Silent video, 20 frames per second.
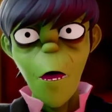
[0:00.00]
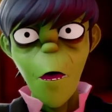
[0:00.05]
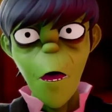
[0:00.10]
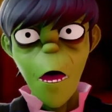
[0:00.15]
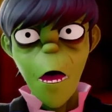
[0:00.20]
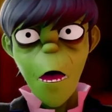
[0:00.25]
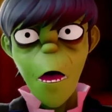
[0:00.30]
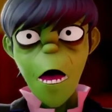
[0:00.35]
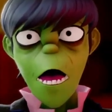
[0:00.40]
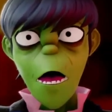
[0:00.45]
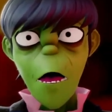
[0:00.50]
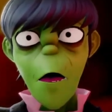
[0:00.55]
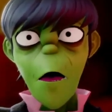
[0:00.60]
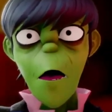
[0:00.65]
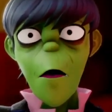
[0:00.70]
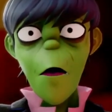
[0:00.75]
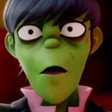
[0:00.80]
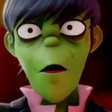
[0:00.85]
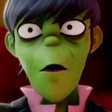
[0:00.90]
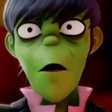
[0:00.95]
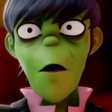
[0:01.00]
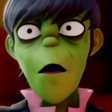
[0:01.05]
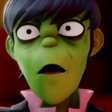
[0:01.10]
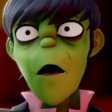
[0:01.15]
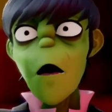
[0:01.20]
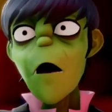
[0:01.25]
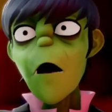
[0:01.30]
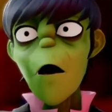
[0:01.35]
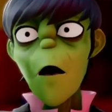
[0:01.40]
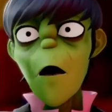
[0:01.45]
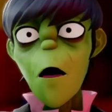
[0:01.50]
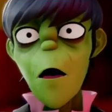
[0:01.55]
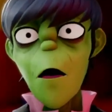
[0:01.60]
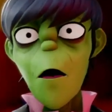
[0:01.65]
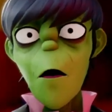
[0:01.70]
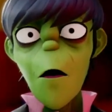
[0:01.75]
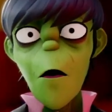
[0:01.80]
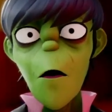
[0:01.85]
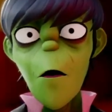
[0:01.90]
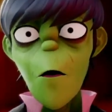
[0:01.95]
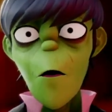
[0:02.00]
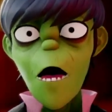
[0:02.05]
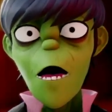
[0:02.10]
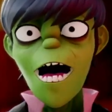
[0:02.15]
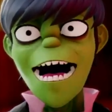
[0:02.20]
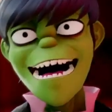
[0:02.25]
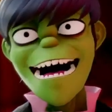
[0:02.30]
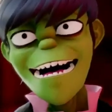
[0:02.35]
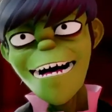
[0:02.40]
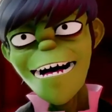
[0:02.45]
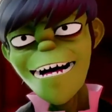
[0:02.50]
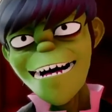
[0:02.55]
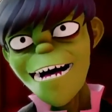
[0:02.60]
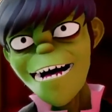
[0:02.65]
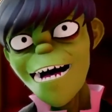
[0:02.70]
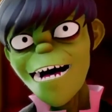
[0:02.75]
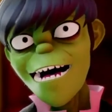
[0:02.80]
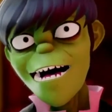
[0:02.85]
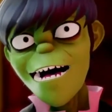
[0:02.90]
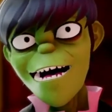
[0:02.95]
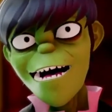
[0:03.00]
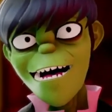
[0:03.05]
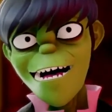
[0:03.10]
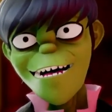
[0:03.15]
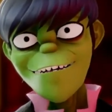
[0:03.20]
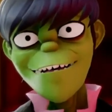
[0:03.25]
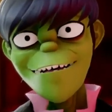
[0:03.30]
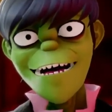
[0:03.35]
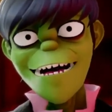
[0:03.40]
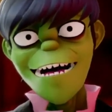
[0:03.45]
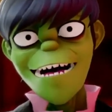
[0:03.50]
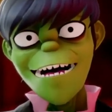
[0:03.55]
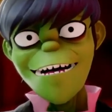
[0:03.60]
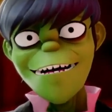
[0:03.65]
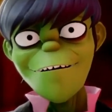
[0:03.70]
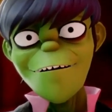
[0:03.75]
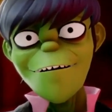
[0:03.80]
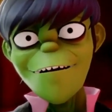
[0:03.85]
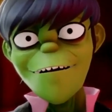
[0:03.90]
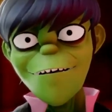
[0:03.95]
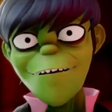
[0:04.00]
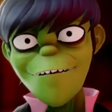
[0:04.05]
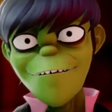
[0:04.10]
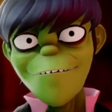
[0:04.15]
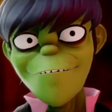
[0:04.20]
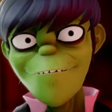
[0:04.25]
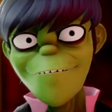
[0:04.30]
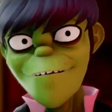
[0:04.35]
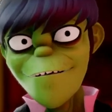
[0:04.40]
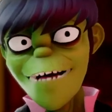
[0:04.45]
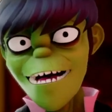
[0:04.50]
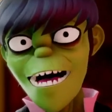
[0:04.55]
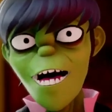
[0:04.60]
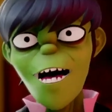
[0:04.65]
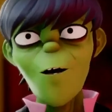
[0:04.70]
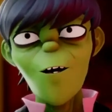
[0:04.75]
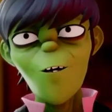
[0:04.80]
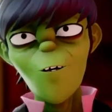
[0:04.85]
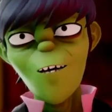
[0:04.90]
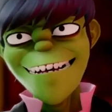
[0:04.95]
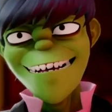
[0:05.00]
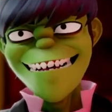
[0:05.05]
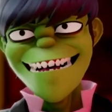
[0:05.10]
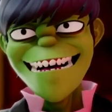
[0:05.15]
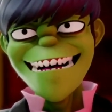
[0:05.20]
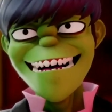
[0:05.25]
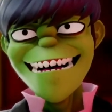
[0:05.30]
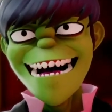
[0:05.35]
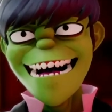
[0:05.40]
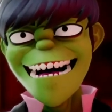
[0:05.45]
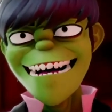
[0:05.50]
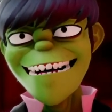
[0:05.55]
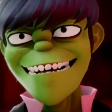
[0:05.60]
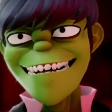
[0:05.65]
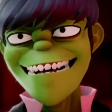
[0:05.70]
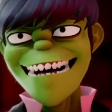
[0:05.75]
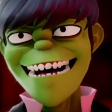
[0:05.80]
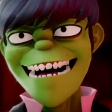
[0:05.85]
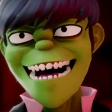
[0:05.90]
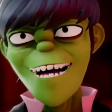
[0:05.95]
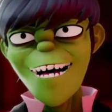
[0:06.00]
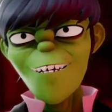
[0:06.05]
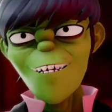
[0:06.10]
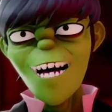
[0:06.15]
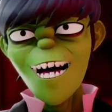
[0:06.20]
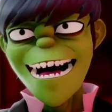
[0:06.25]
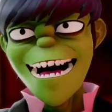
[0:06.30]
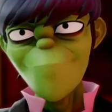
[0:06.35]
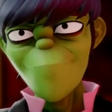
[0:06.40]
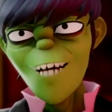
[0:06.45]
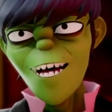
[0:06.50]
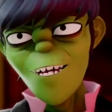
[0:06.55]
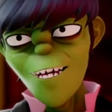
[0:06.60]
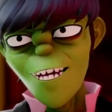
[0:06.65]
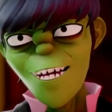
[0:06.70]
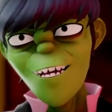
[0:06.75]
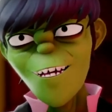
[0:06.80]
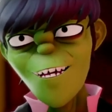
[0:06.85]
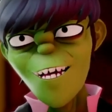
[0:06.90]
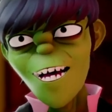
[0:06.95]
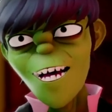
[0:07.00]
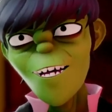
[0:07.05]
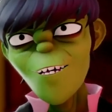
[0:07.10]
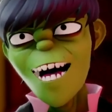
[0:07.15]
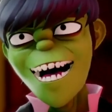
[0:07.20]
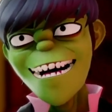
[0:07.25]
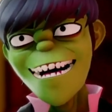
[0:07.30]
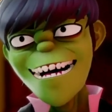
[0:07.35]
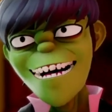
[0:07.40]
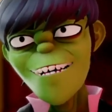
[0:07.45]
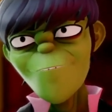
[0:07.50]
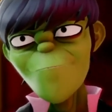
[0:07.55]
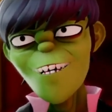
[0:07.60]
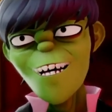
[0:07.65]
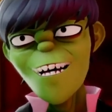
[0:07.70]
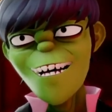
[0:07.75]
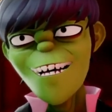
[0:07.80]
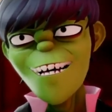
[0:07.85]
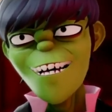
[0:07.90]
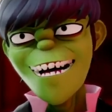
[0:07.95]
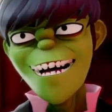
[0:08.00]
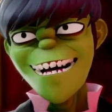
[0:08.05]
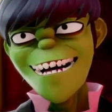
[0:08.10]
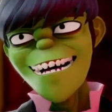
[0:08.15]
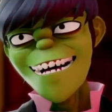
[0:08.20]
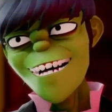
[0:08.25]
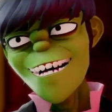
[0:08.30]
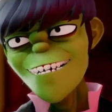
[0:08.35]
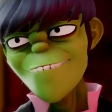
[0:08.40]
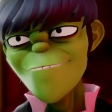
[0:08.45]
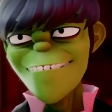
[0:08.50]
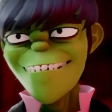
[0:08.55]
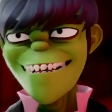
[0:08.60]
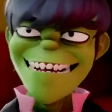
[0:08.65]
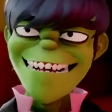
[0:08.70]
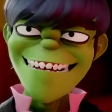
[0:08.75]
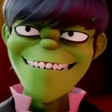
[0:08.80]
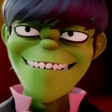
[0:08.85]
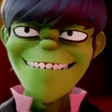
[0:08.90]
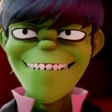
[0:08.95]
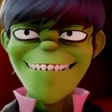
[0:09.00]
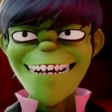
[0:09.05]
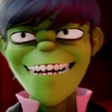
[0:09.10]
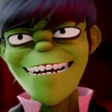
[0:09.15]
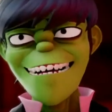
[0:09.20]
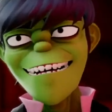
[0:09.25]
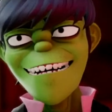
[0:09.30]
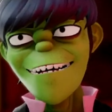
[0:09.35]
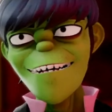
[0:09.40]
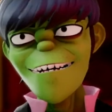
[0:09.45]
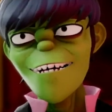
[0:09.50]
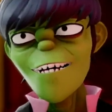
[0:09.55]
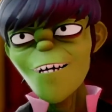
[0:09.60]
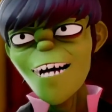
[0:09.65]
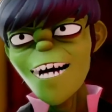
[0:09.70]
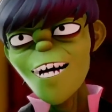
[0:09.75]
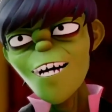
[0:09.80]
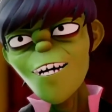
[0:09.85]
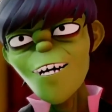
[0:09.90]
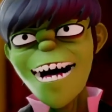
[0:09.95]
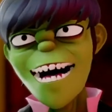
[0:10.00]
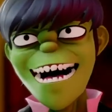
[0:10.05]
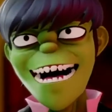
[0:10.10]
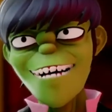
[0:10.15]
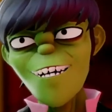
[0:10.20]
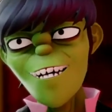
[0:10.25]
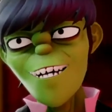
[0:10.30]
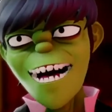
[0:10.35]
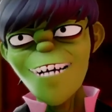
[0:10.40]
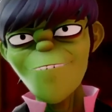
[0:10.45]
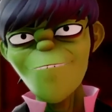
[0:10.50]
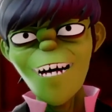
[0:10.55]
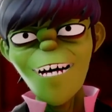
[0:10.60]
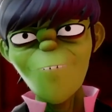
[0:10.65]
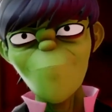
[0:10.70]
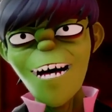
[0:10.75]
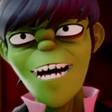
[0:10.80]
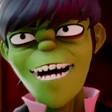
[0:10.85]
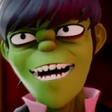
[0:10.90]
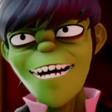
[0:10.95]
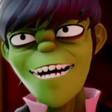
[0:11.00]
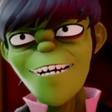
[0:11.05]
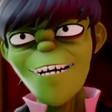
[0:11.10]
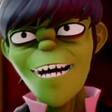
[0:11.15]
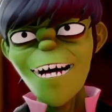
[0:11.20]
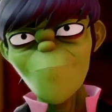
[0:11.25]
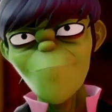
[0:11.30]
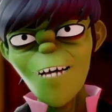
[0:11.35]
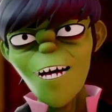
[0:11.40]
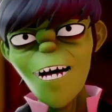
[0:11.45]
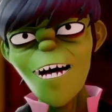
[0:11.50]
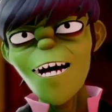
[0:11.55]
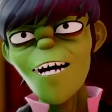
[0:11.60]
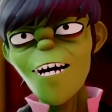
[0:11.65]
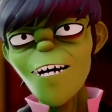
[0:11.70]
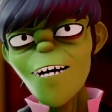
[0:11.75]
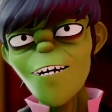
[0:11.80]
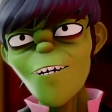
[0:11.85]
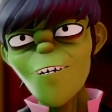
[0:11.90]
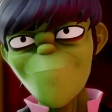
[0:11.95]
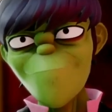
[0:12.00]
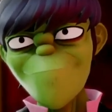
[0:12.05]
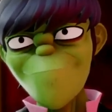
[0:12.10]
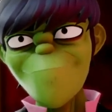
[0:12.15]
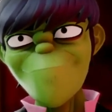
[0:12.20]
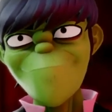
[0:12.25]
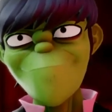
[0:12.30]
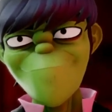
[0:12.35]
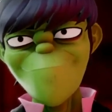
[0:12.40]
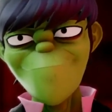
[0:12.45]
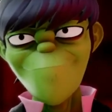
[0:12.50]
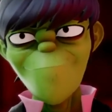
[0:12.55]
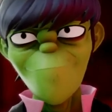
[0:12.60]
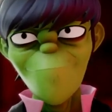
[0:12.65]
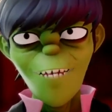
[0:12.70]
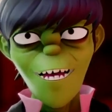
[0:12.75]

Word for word: Ooh! of course, uh, I'll uh, I'll take most of the credit, but uh, well, you know, these lads definitely played their part. Hmm.